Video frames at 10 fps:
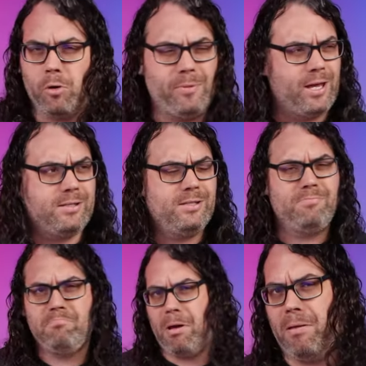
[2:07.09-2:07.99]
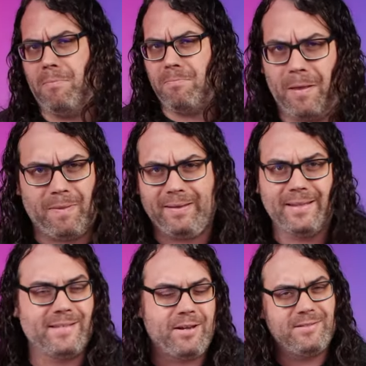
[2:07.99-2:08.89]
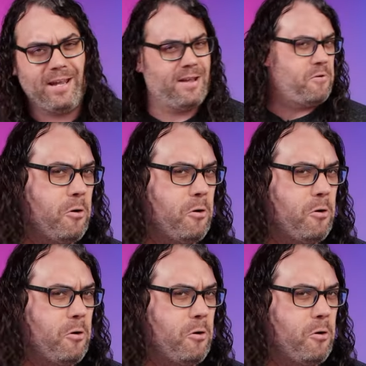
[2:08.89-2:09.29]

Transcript: OBSs, I think that's how you say it,